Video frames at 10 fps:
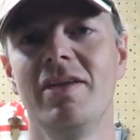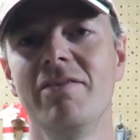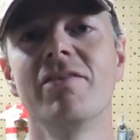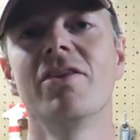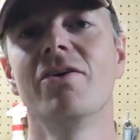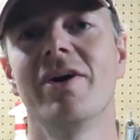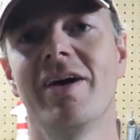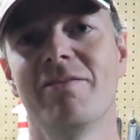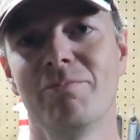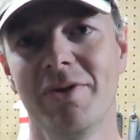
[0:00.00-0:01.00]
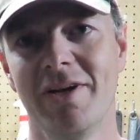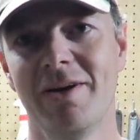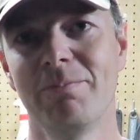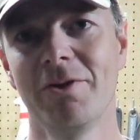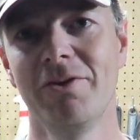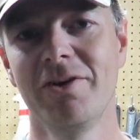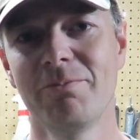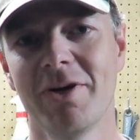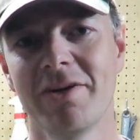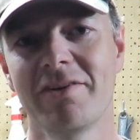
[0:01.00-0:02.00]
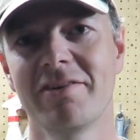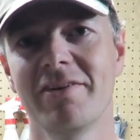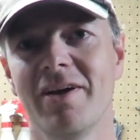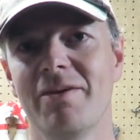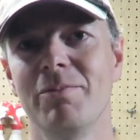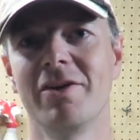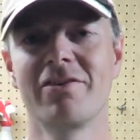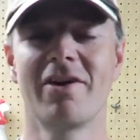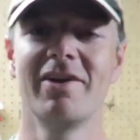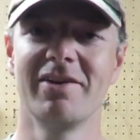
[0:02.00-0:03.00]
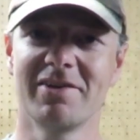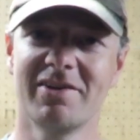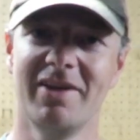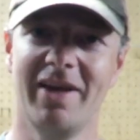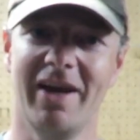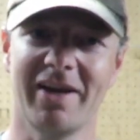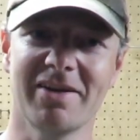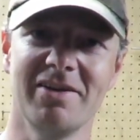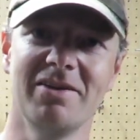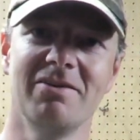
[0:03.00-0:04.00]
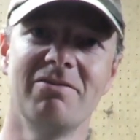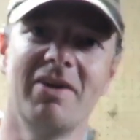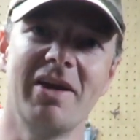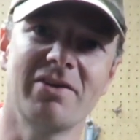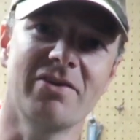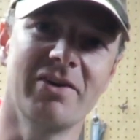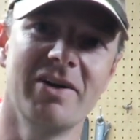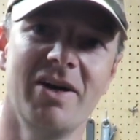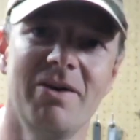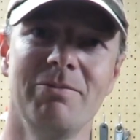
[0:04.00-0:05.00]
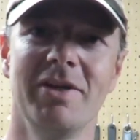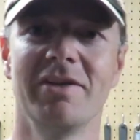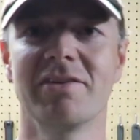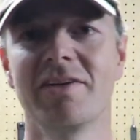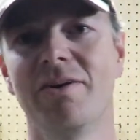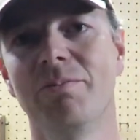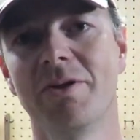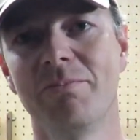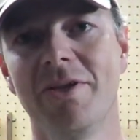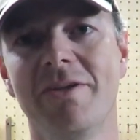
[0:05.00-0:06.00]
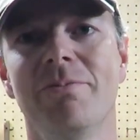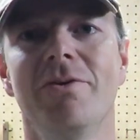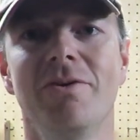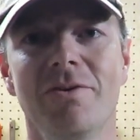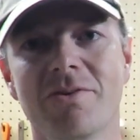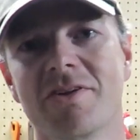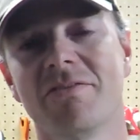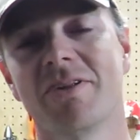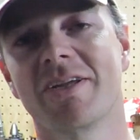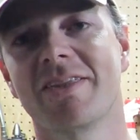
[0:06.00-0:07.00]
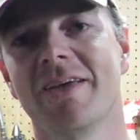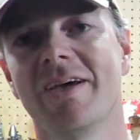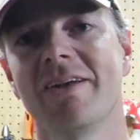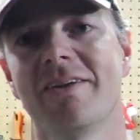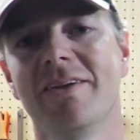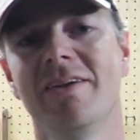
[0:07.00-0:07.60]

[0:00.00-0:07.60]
even though I haven't been uploading much, I've been trying to stay active, answering comments, helping people, stuff like that.